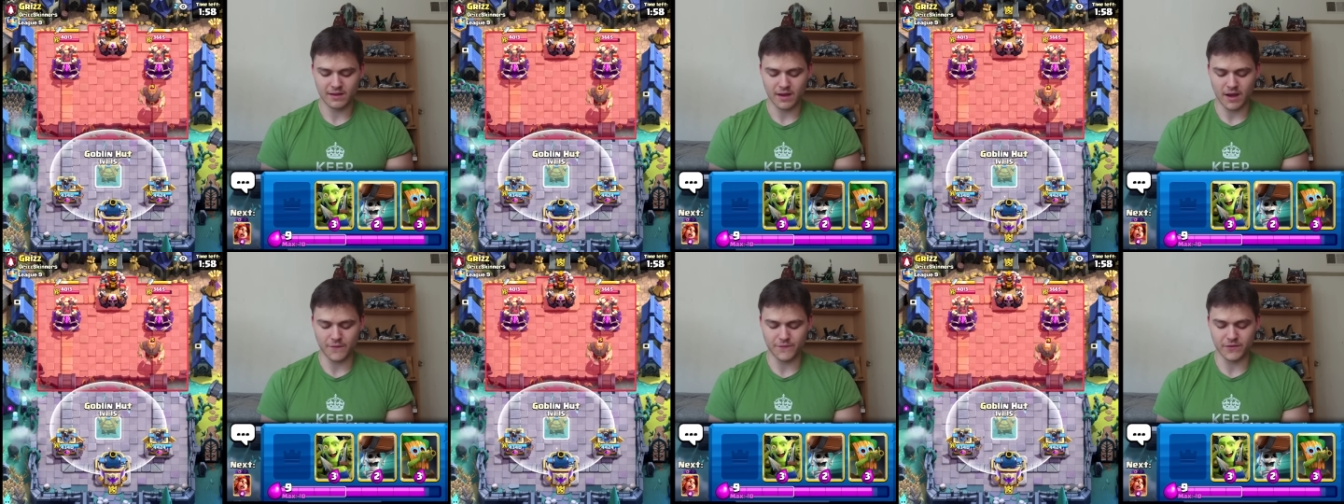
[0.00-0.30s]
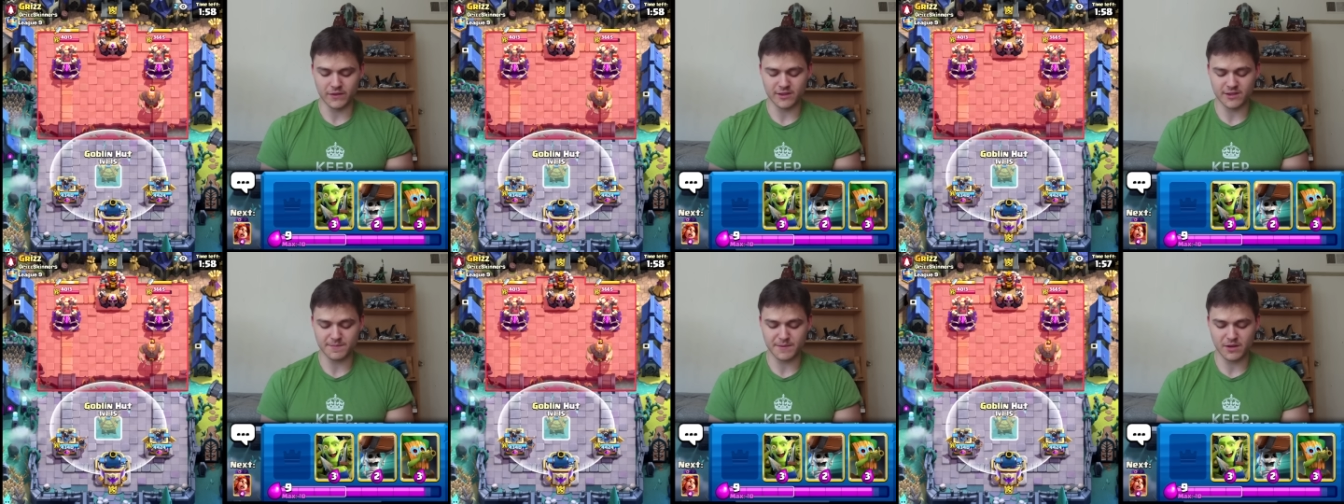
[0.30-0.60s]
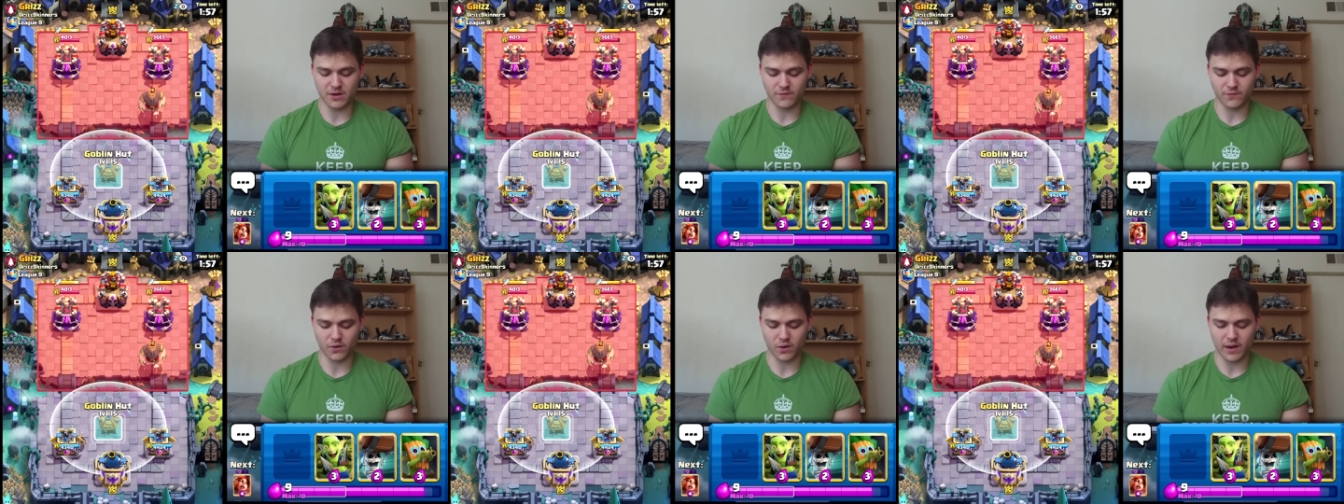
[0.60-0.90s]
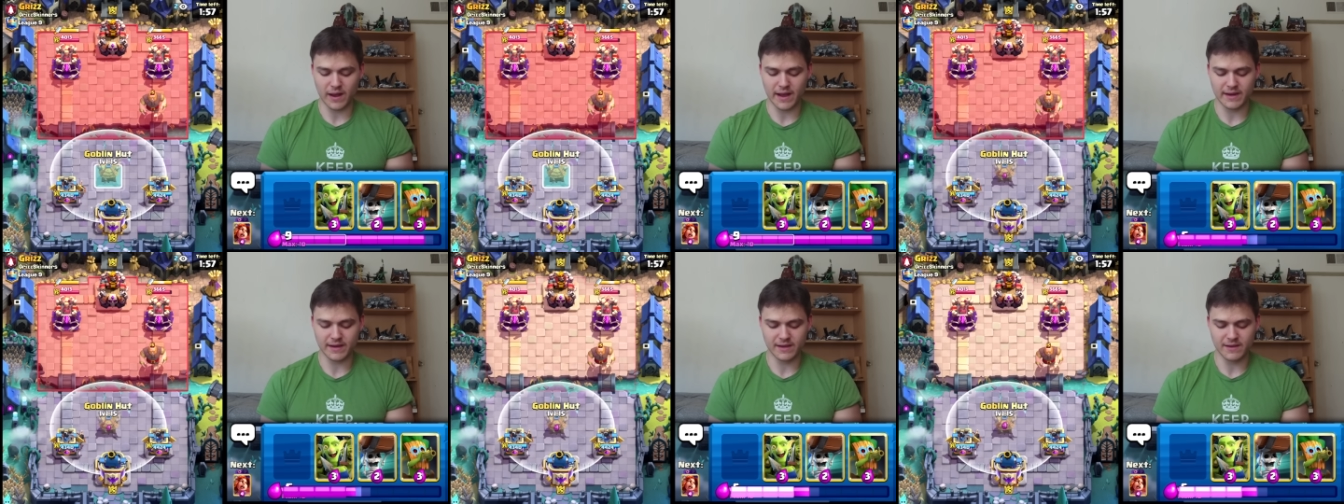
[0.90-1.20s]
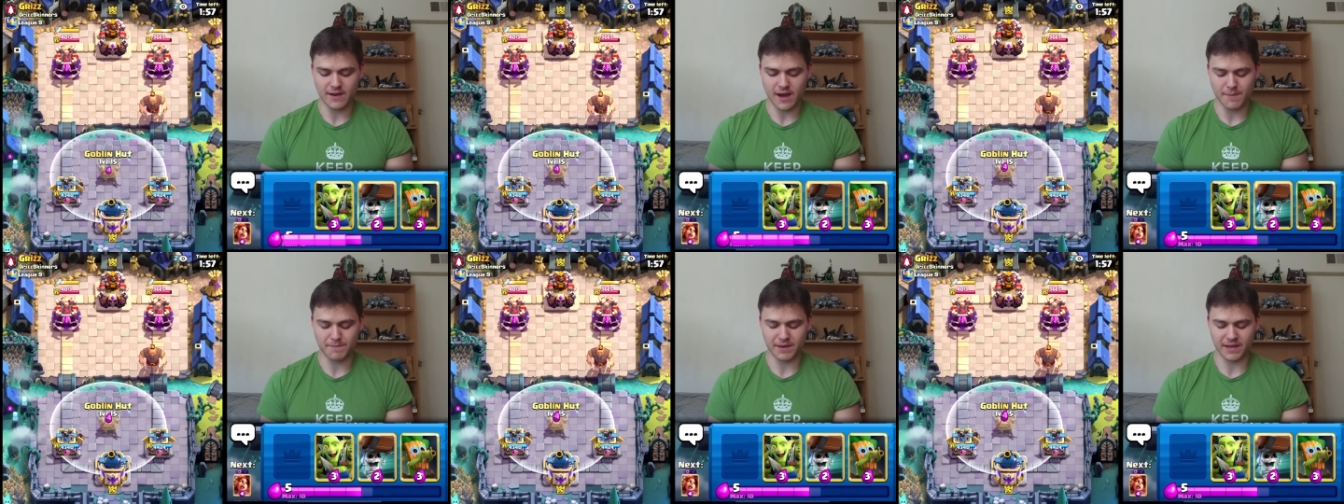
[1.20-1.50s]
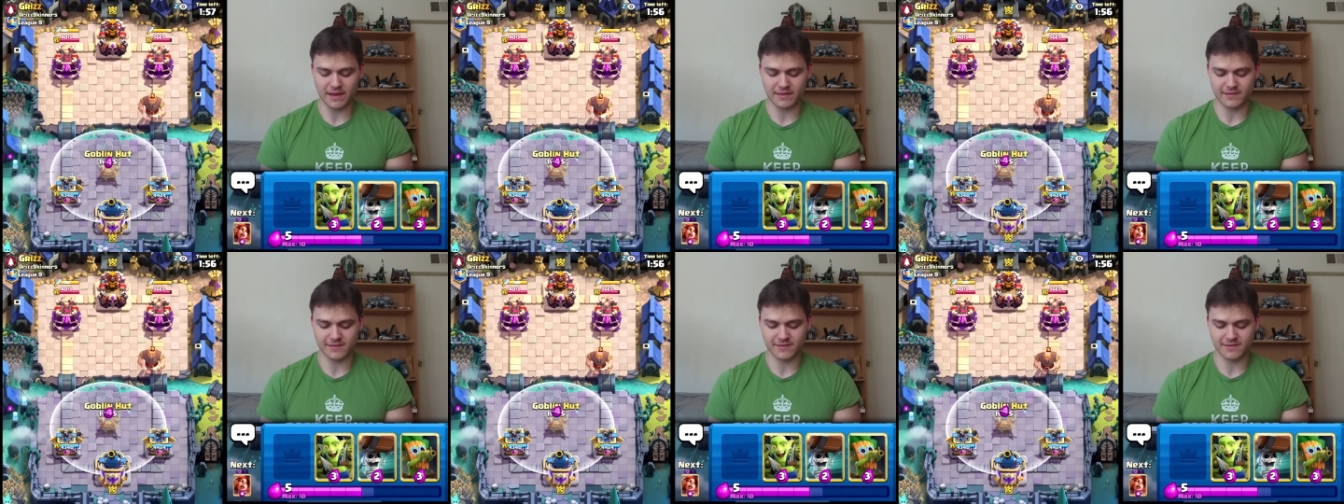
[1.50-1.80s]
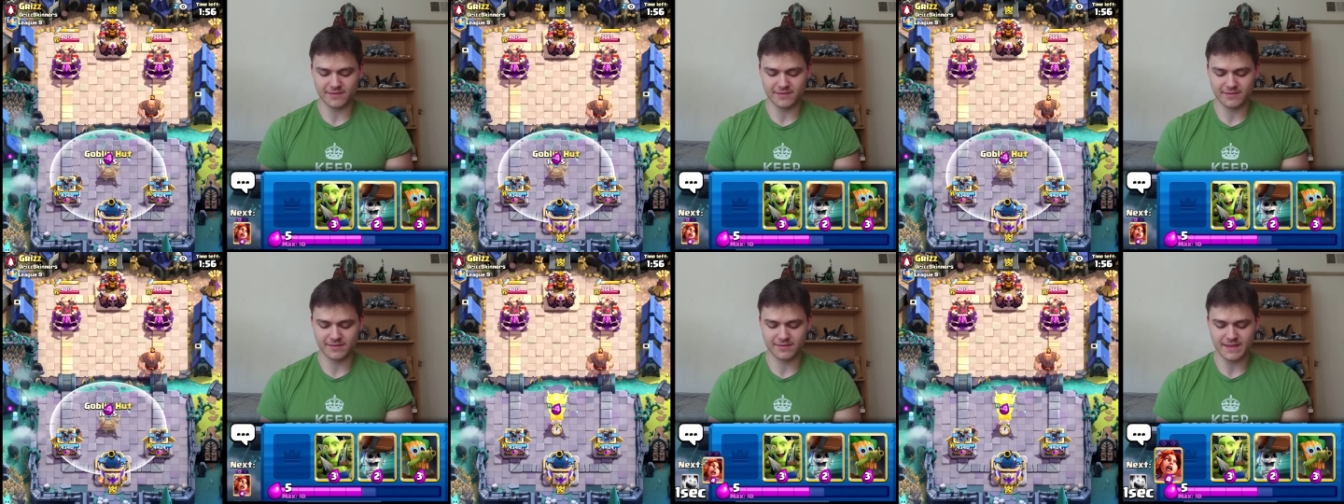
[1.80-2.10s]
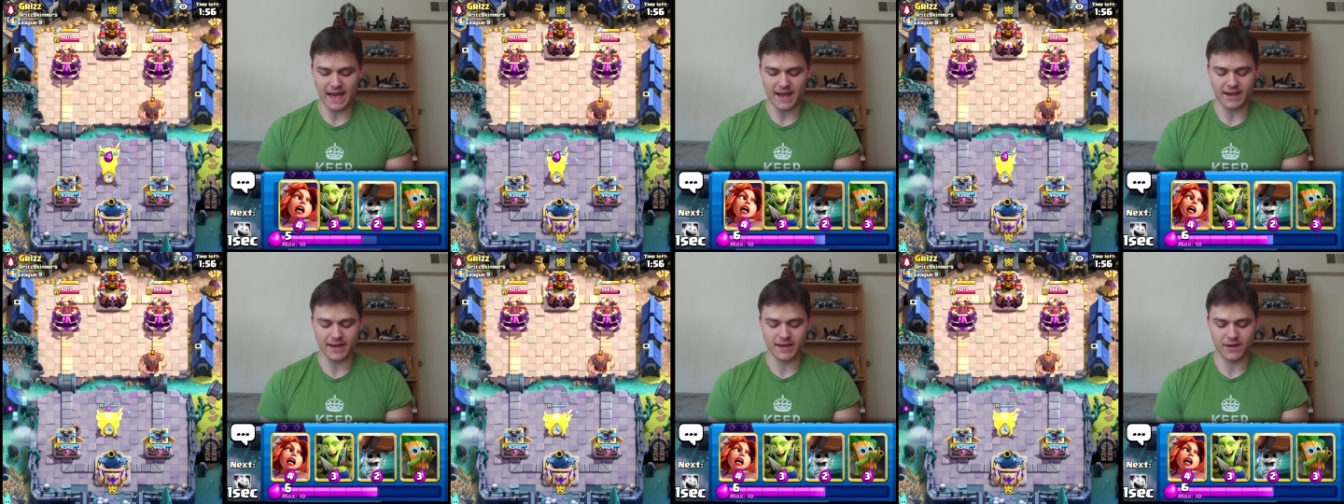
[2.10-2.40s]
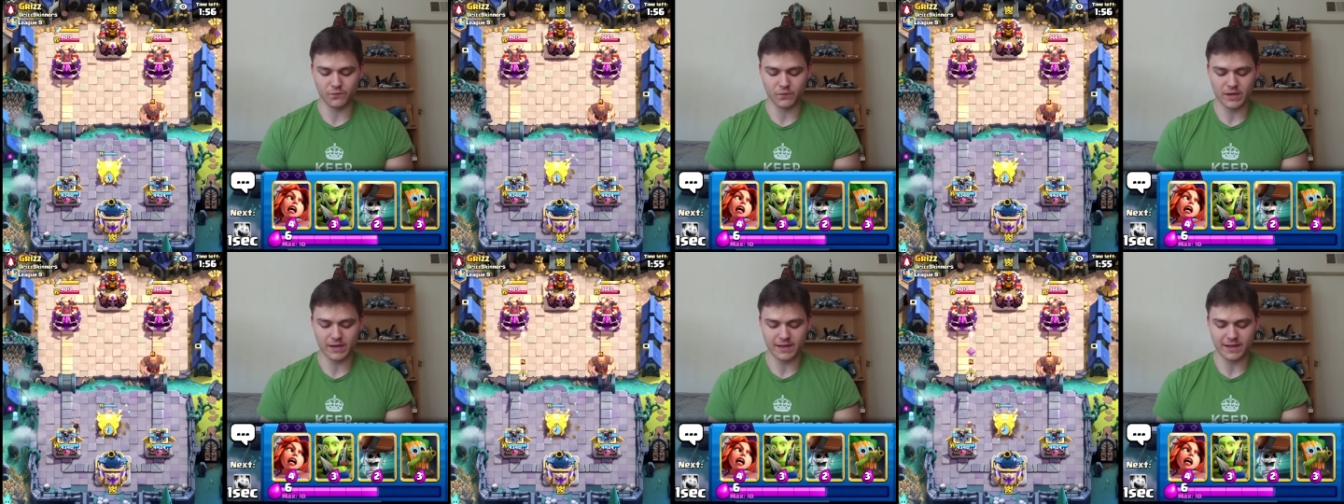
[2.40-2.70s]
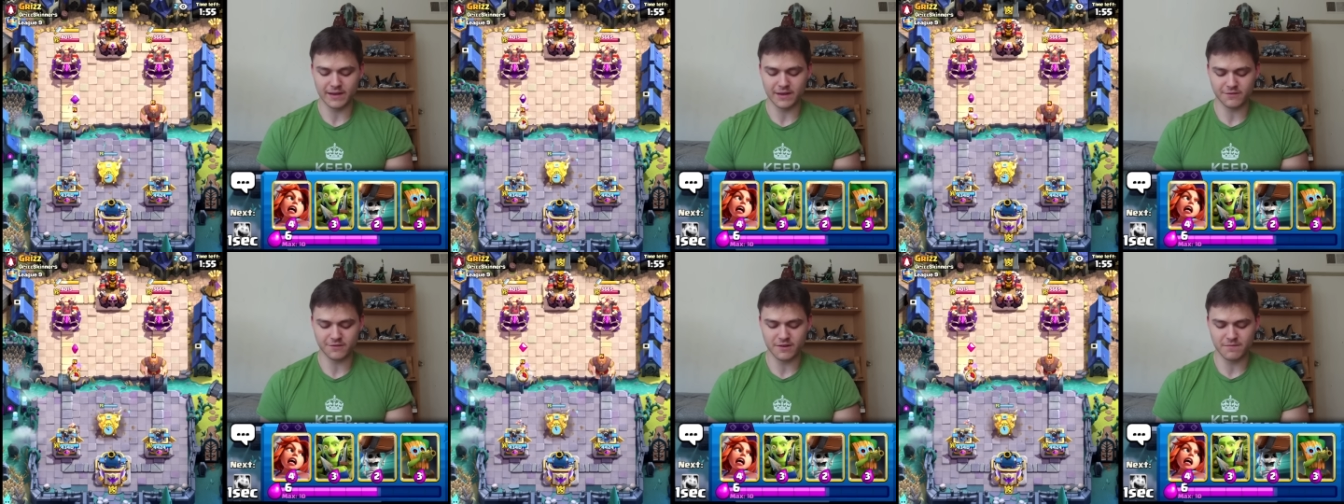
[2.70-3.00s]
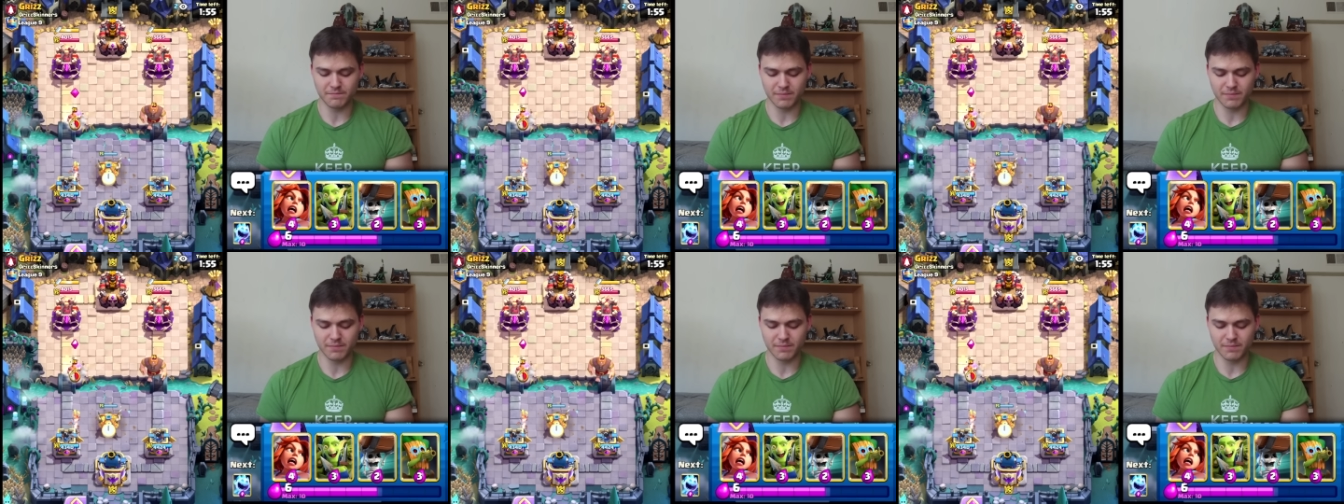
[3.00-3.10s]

of the Spear variety up against that kind of win condition.